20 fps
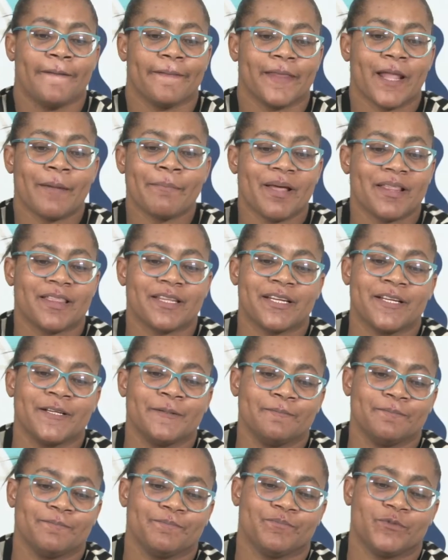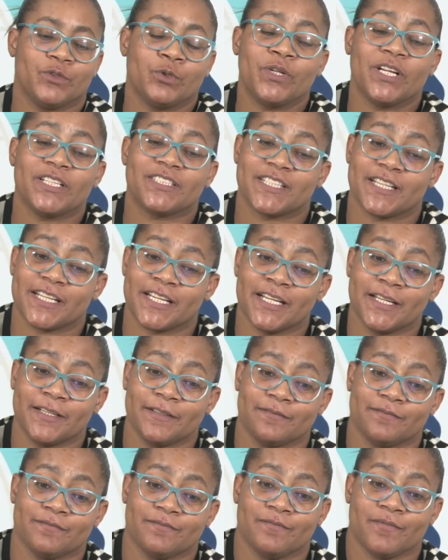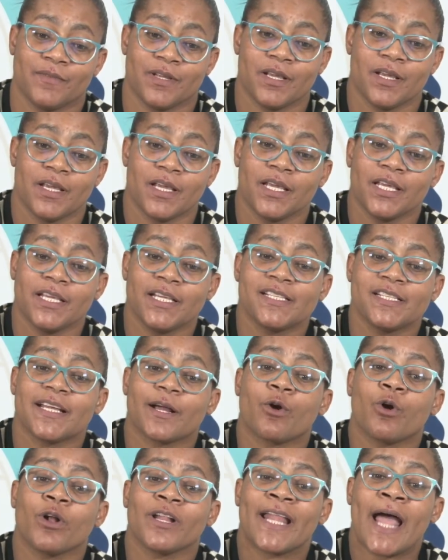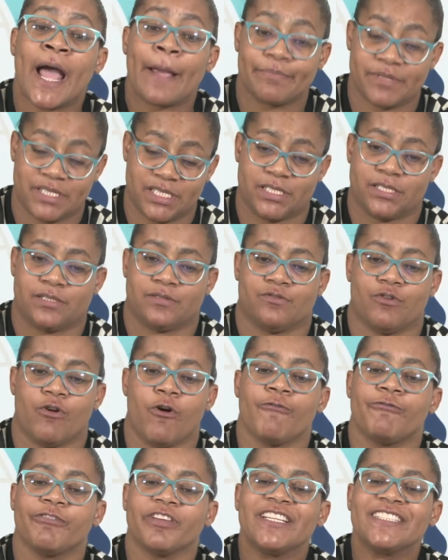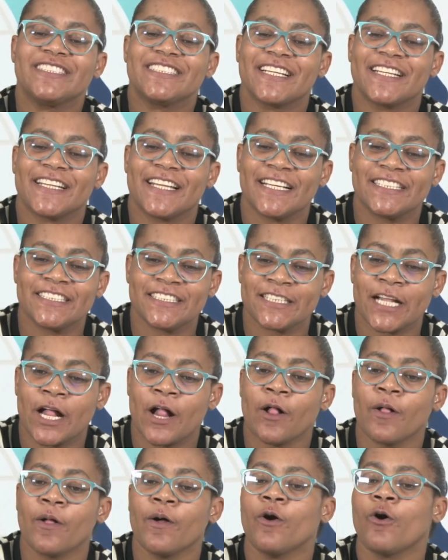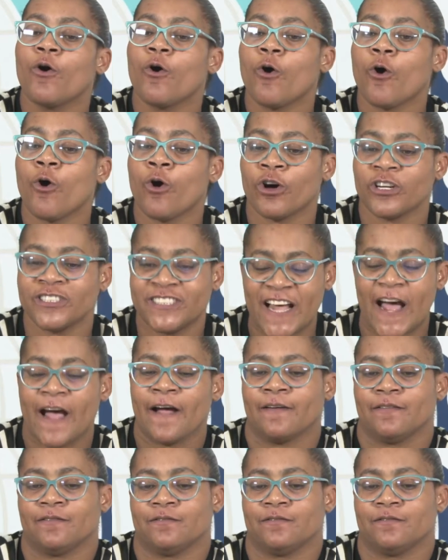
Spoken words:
Number 3, Unit 3, is the collapse of international order.